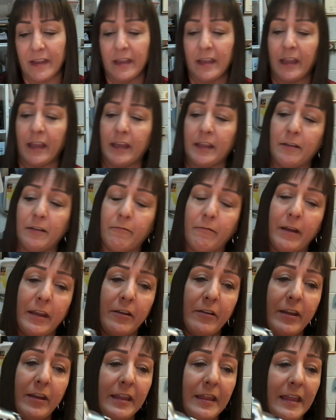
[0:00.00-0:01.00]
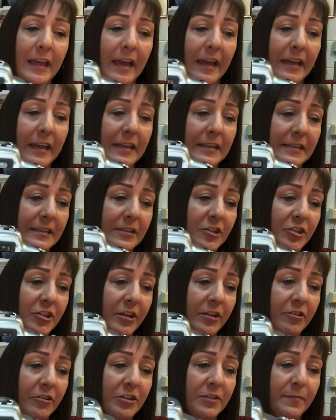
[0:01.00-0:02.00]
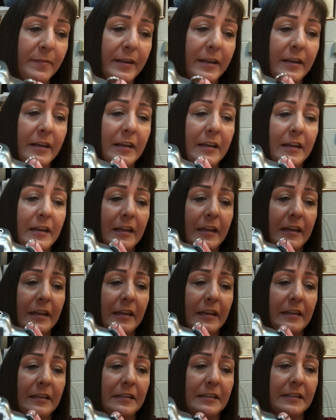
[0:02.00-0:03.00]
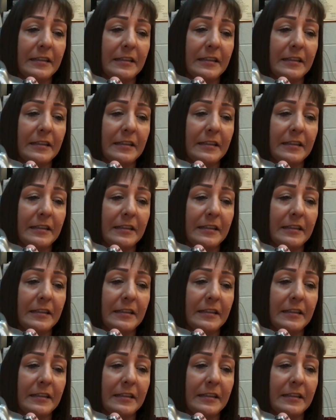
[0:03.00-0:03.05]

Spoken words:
And the way you get that is the shutter speed is